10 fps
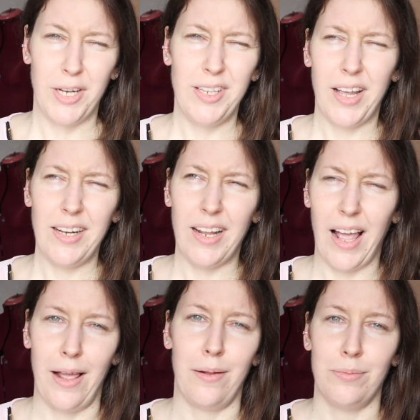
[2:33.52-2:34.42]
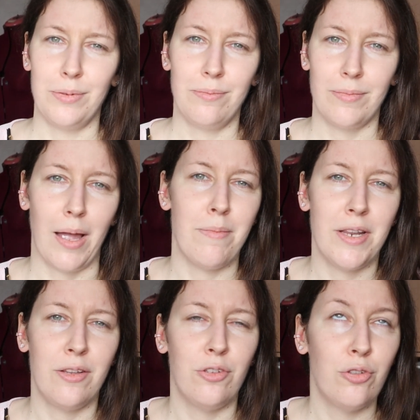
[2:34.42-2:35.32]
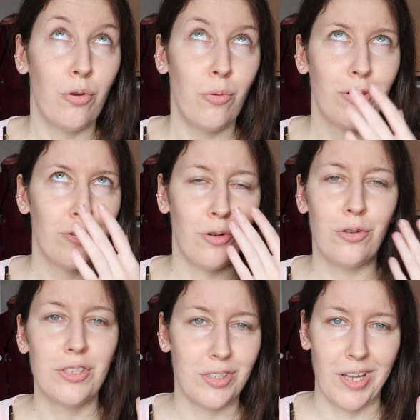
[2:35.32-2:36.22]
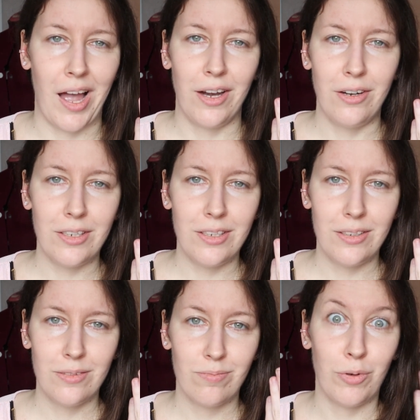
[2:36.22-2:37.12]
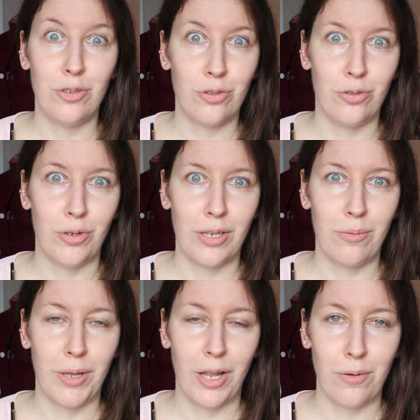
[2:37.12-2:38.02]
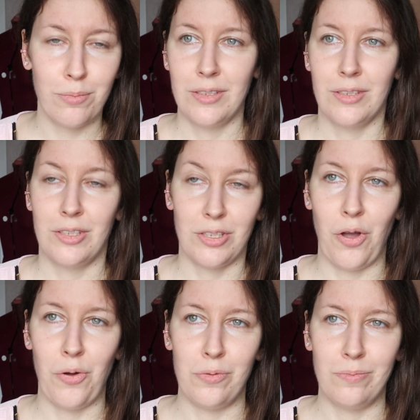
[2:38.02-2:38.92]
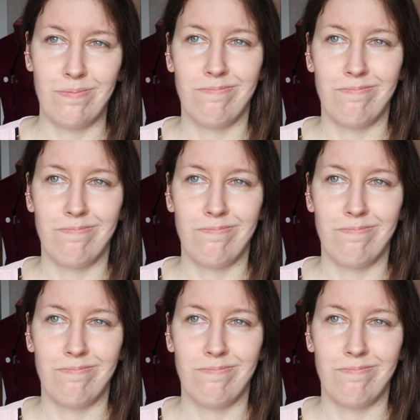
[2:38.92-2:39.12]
But it kind of helps. I mean, you don't want to look tired when you're doing makeup, so